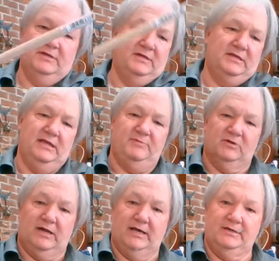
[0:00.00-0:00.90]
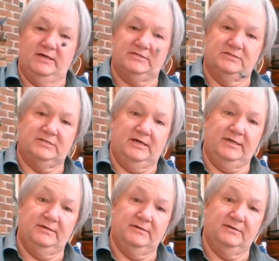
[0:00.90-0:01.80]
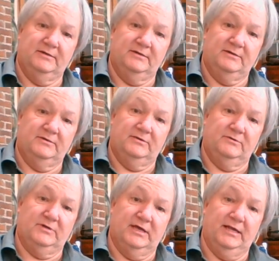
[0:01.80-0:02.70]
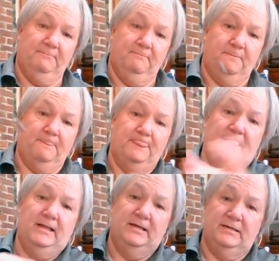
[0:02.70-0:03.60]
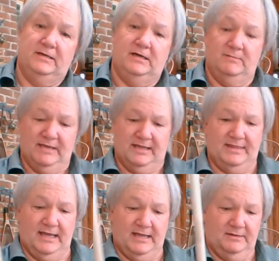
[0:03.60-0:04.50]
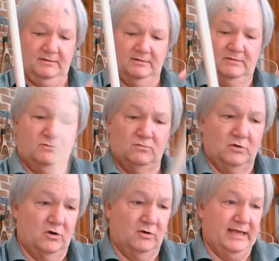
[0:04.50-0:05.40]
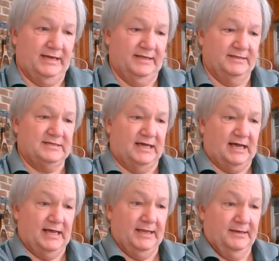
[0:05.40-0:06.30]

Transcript: keep your line nice and tight. Okay. And then we'll go ahead and tie